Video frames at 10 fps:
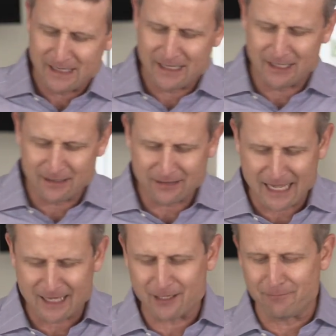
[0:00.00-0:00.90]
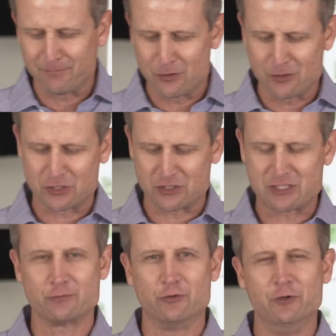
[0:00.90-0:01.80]
in that
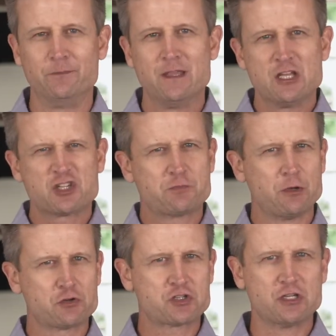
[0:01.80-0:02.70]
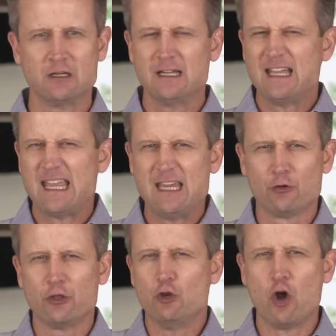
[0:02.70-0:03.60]
emergency room, supposed to
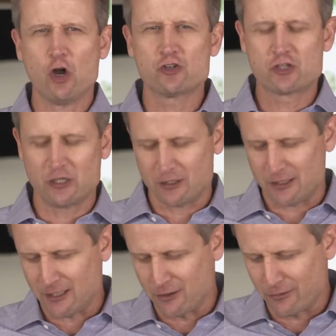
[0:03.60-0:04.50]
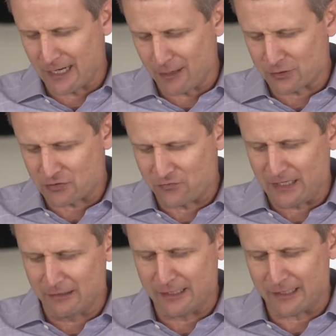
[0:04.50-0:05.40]
heal the nausea, you know, that I was
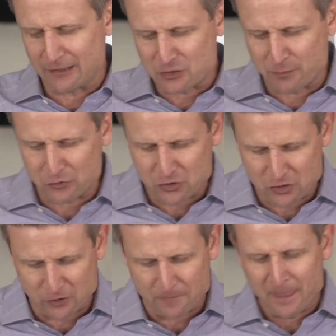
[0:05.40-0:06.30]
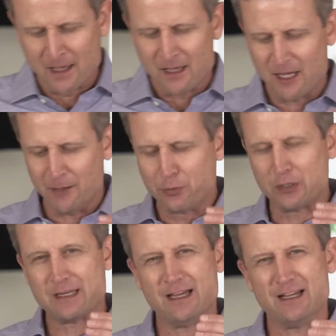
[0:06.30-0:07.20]
feeling and supposed to uh,
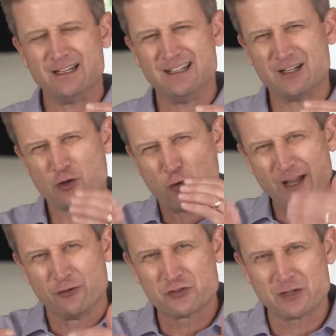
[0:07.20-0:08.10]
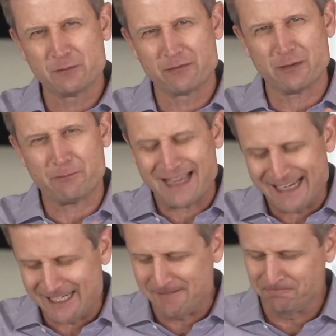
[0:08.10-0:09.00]
put down, uh, uh, quell some of the
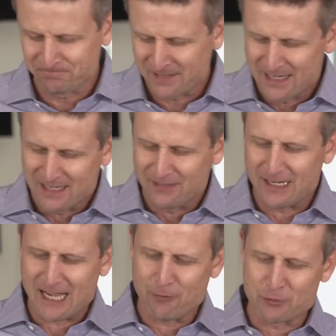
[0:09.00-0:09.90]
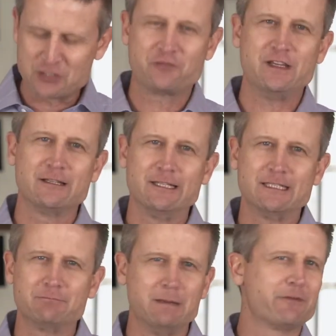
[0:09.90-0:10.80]
pain that I was
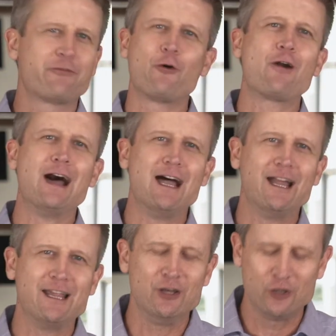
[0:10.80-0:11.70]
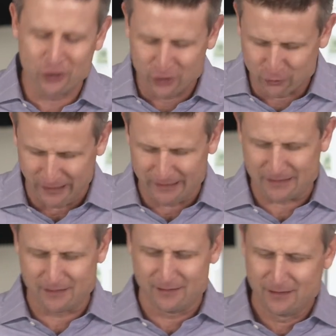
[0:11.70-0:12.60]
feeling. But before I knew
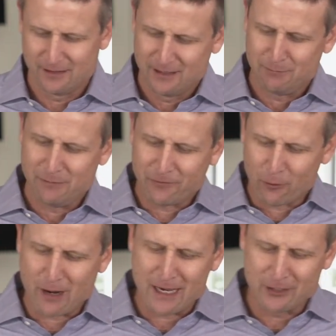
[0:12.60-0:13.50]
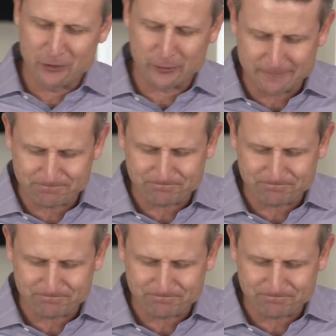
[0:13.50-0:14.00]
it, before I knew it,